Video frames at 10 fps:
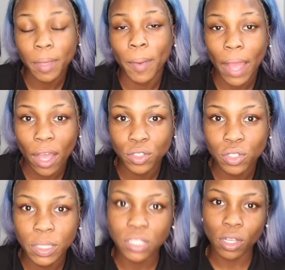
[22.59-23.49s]
about how
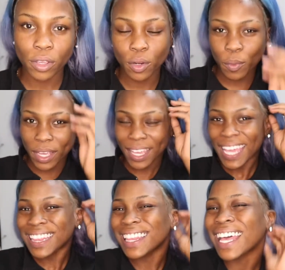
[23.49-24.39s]
to install your
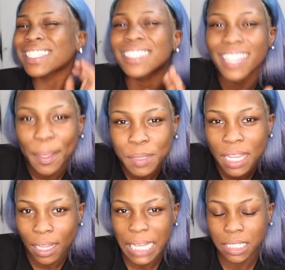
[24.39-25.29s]
wig in less steps
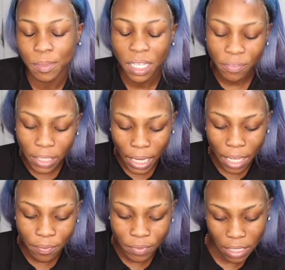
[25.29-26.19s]
than the last time, because I feel like
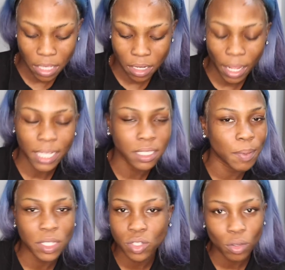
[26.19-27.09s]
I
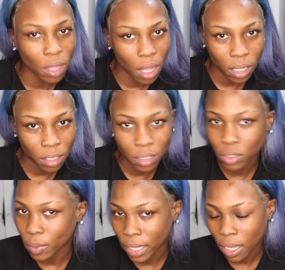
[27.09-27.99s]
spent so long
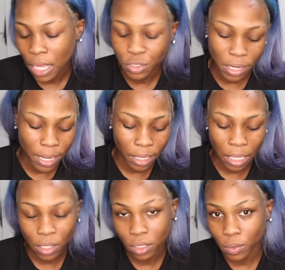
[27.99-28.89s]
gluing,
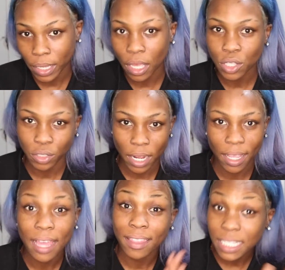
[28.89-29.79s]
drying, gluing,
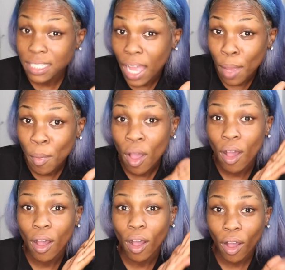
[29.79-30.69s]
drying. This time
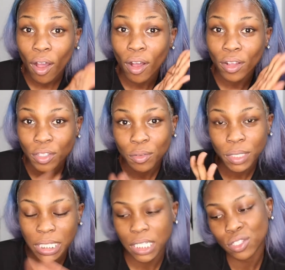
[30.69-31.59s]
all you
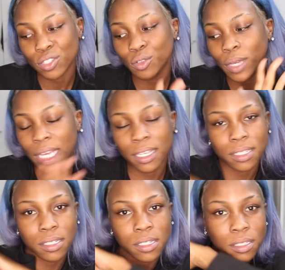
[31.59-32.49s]
really need to do
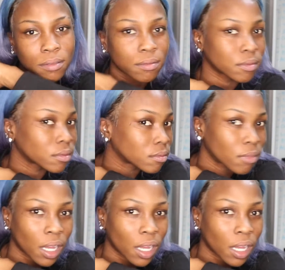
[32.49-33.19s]
is a